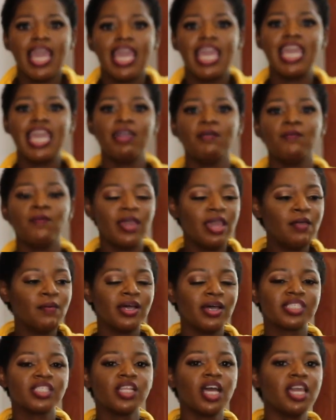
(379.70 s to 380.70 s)
He
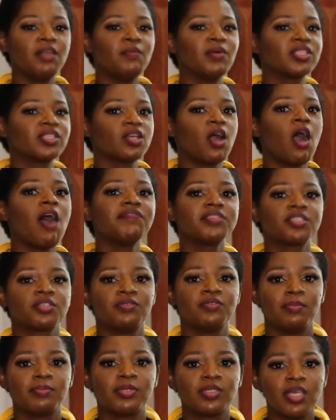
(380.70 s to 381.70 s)
was off
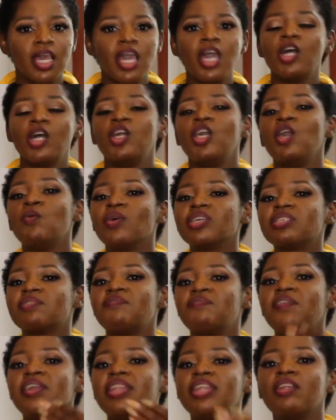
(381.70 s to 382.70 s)
script. He was
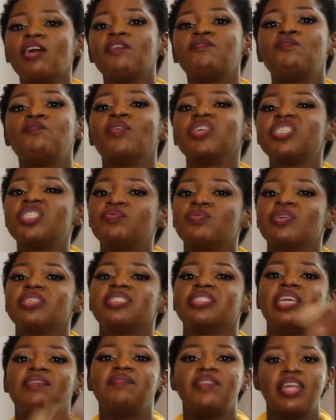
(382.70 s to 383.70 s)
feeding off what she
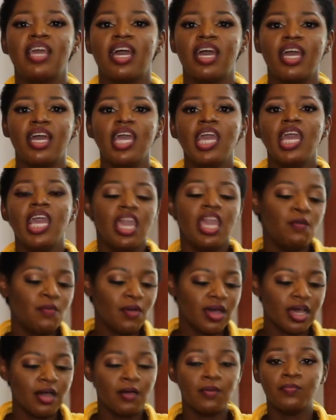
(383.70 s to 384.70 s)
was giving her,
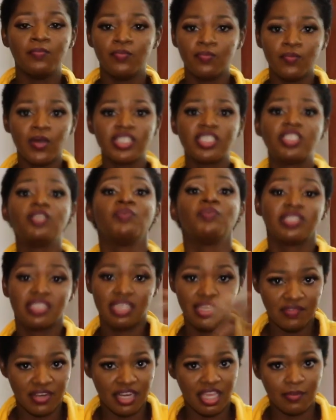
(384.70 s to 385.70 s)
what she was
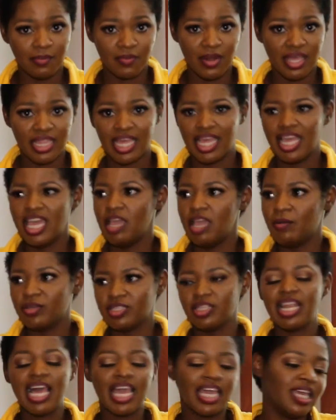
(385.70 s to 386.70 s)
giving him rather. It was
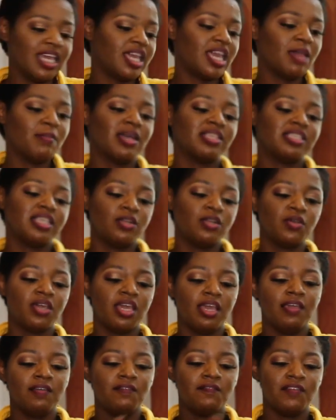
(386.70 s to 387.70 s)
not like he came and said,
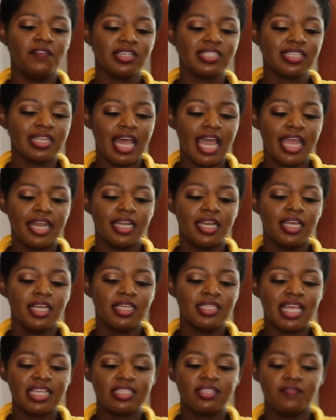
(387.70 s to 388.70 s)
okay, first line,
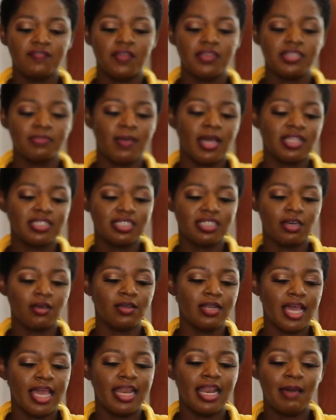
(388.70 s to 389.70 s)
that's not very smart,
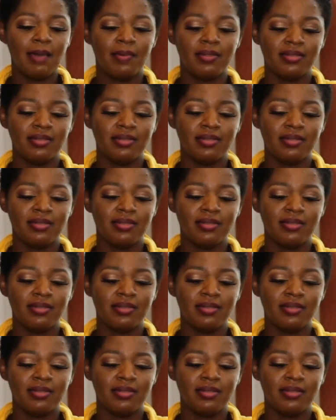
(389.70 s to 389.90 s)
second line,